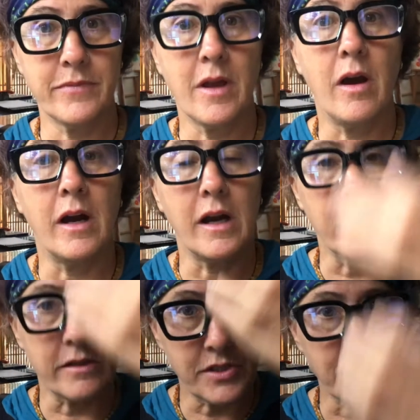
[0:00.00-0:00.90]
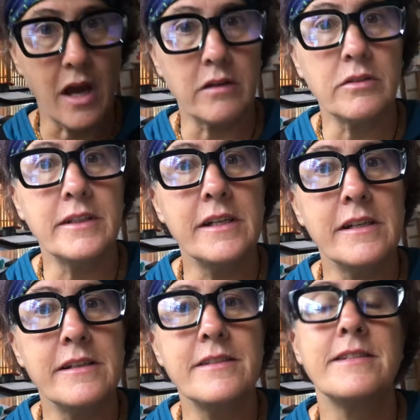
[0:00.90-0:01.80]
our
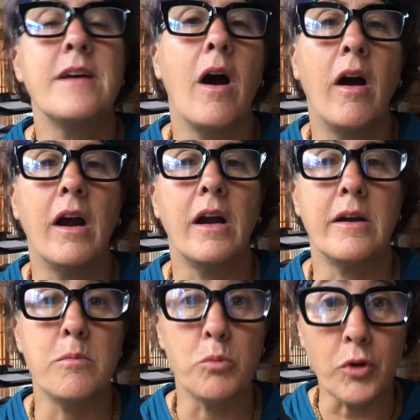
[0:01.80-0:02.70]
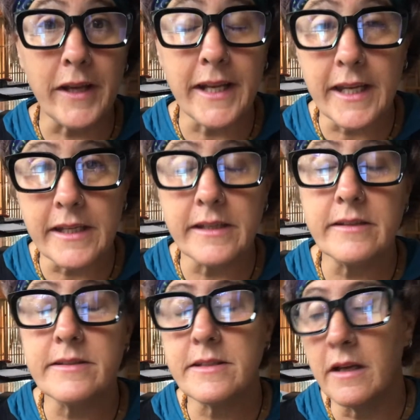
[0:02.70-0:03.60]
chakras, our
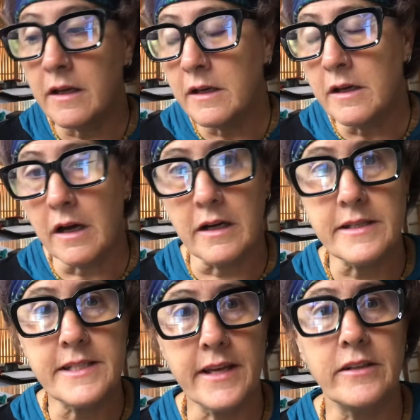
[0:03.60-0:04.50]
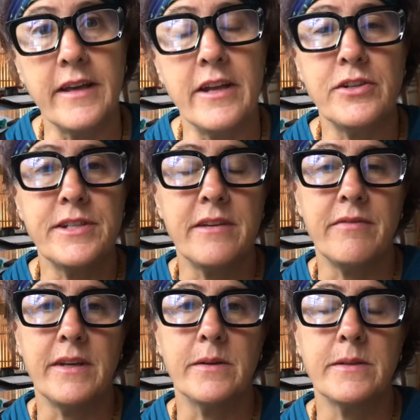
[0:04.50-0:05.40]
meridians, our subtle energy
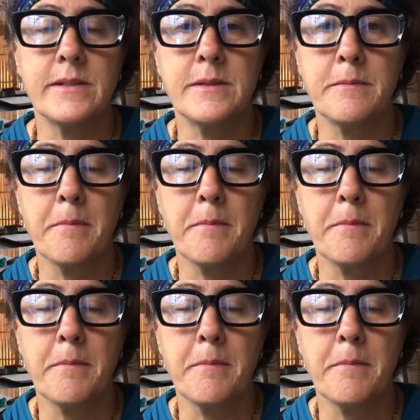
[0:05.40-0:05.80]
fields.